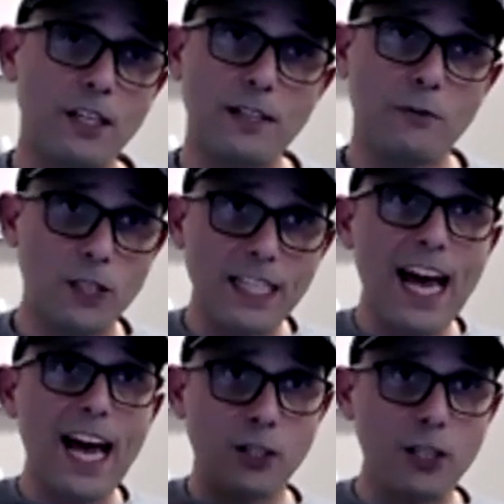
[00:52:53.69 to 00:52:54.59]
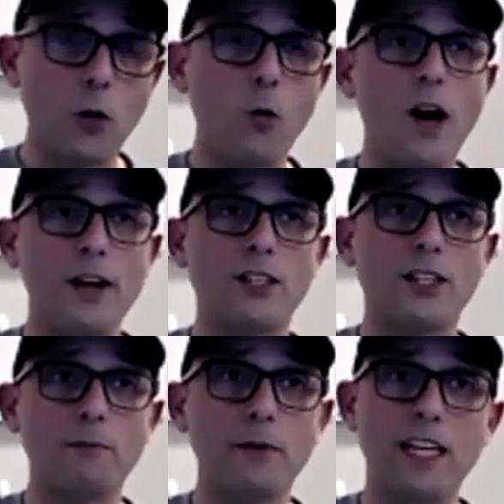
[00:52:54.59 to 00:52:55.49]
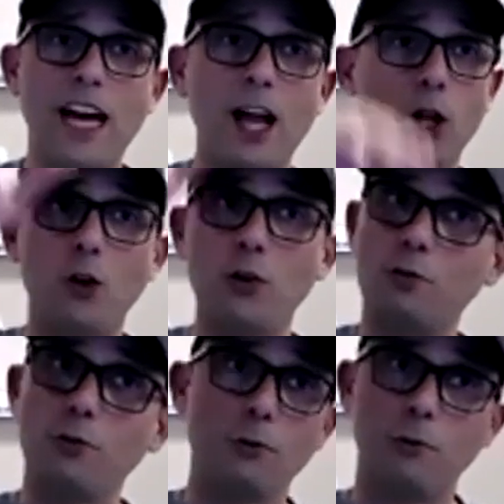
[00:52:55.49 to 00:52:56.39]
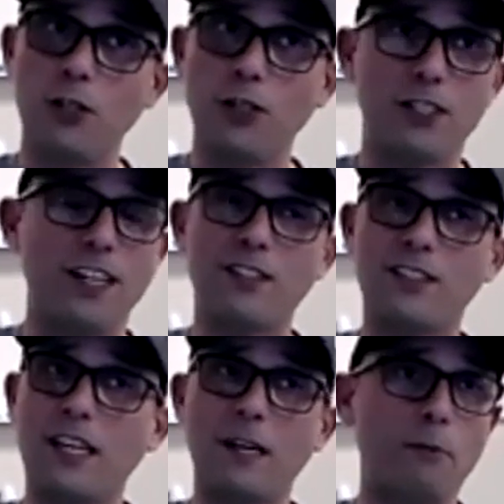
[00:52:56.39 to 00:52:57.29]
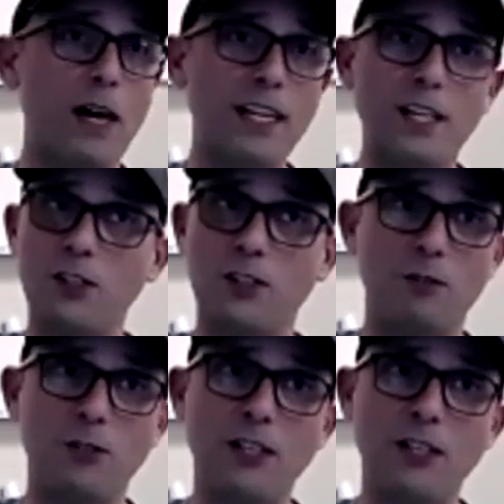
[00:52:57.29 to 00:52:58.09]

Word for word: Eh, once I actually acquire the company, I'll go mm. through the books and I'll say by customer,